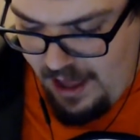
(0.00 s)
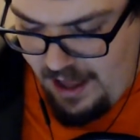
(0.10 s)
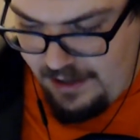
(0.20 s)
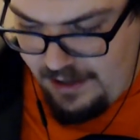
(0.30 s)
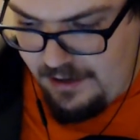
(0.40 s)

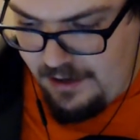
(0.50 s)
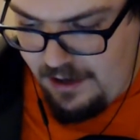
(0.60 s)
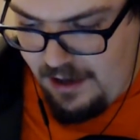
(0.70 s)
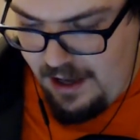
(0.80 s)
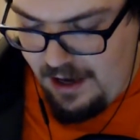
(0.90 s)
and
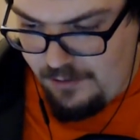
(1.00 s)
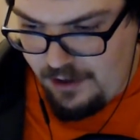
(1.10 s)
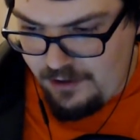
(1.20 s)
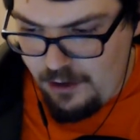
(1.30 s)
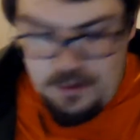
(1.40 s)

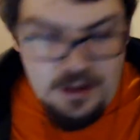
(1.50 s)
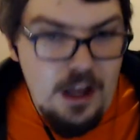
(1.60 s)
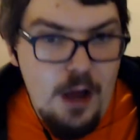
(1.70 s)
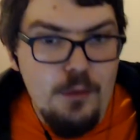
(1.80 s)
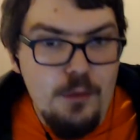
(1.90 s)
everything. So
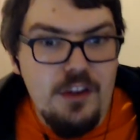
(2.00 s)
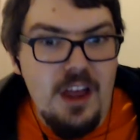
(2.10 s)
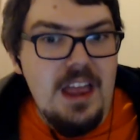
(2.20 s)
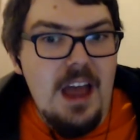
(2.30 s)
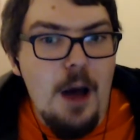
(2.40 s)

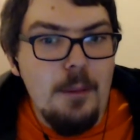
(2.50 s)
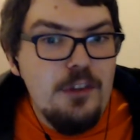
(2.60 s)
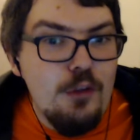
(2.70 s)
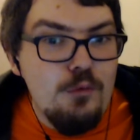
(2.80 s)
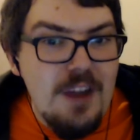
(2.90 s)
he ups
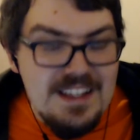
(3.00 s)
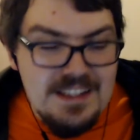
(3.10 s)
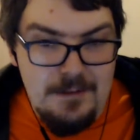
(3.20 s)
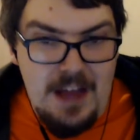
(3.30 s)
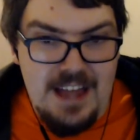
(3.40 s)
the
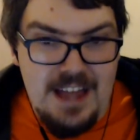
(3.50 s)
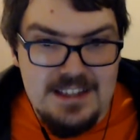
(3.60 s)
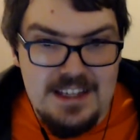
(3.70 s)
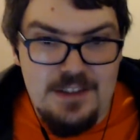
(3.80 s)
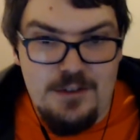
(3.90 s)
risk
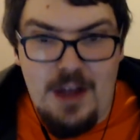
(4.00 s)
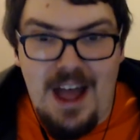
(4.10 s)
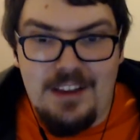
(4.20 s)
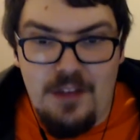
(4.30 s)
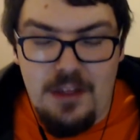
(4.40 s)
ante to
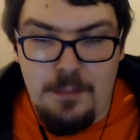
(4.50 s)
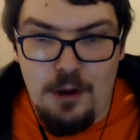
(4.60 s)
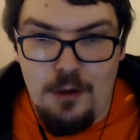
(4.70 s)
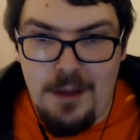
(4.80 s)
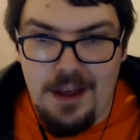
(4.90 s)
activate the
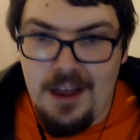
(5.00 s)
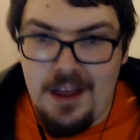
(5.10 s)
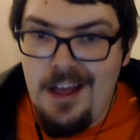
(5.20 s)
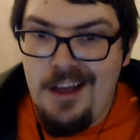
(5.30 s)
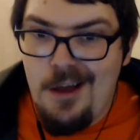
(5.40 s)
blooming.
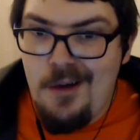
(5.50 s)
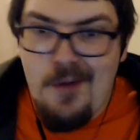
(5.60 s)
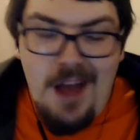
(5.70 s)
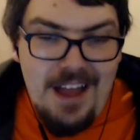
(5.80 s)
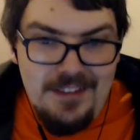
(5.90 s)

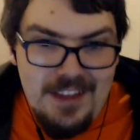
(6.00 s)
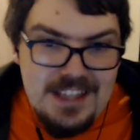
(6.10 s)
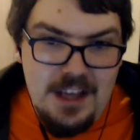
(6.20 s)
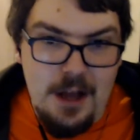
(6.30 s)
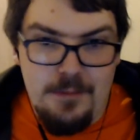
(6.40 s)
And
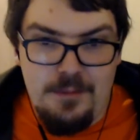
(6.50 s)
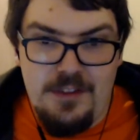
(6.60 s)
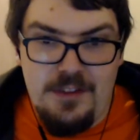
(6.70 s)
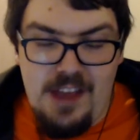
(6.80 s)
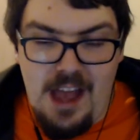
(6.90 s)
this ups
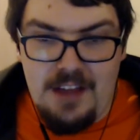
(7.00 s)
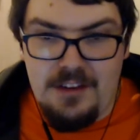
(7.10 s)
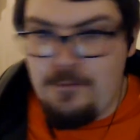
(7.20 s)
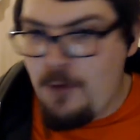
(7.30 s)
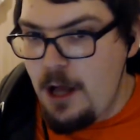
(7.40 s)
the ante
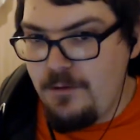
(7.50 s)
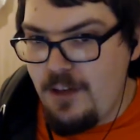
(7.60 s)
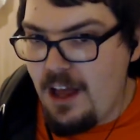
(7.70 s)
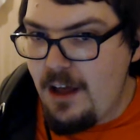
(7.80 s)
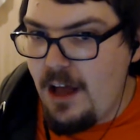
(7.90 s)
by
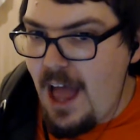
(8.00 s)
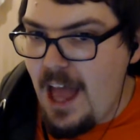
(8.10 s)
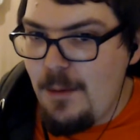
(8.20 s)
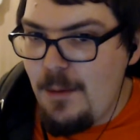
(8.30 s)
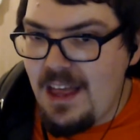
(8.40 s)
via
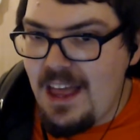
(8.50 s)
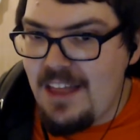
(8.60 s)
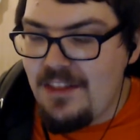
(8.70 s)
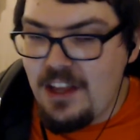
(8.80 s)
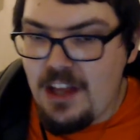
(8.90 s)
aiming
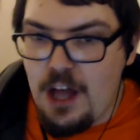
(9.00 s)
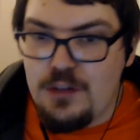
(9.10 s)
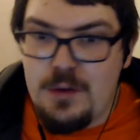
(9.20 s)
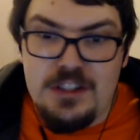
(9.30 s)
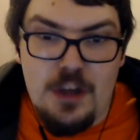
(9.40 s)
the gun
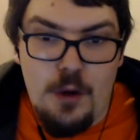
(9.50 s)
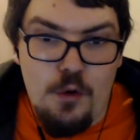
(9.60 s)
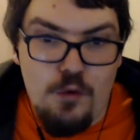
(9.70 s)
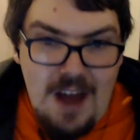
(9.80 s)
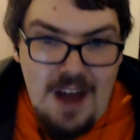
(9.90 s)
to his
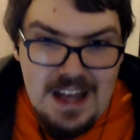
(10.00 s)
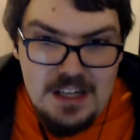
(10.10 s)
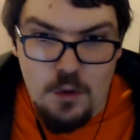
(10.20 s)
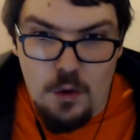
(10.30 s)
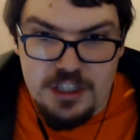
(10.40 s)
own
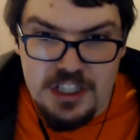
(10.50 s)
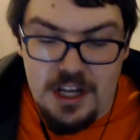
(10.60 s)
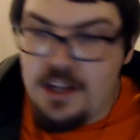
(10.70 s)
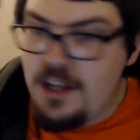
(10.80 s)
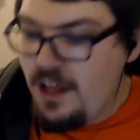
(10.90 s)

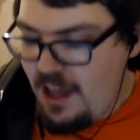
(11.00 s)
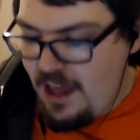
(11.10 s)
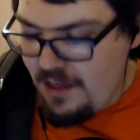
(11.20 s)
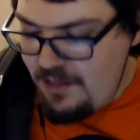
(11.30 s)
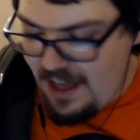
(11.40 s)
granddaughter,
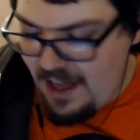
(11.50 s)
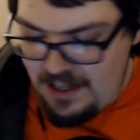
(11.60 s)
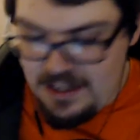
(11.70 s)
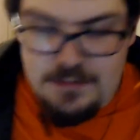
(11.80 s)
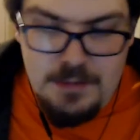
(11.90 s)
that
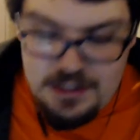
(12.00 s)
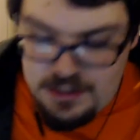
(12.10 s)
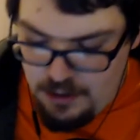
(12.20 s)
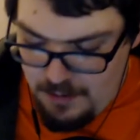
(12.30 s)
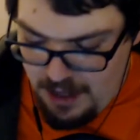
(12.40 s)
is
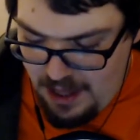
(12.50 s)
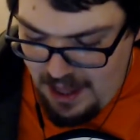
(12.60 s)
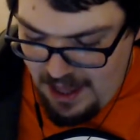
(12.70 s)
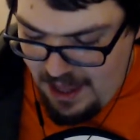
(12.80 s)
Mitsumi,